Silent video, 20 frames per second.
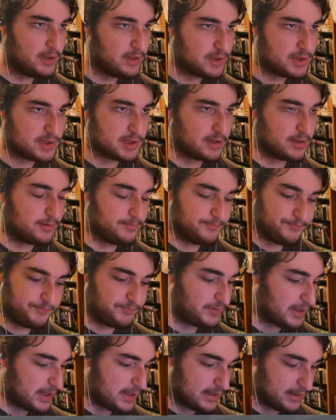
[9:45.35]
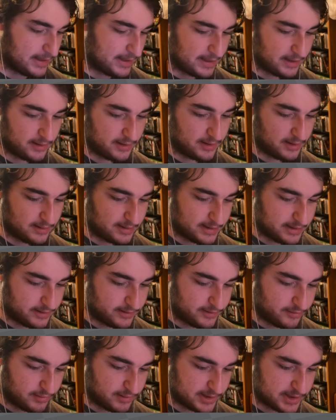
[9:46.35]
So I don't know. I don't
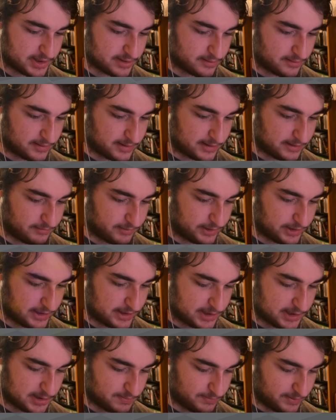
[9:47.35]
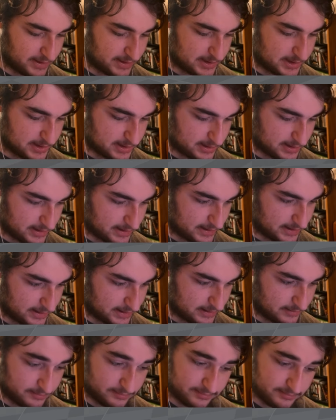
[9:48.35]
know what's going on with this, but
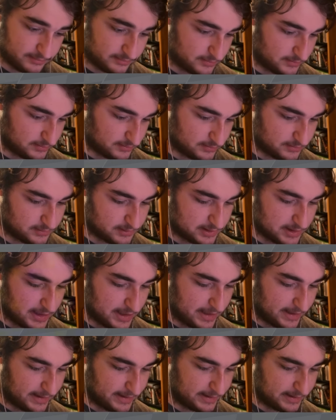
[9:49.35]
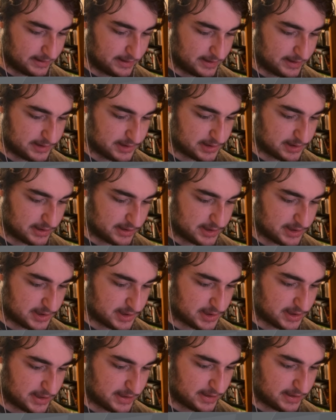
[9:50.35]
yeah, I guess. Let's...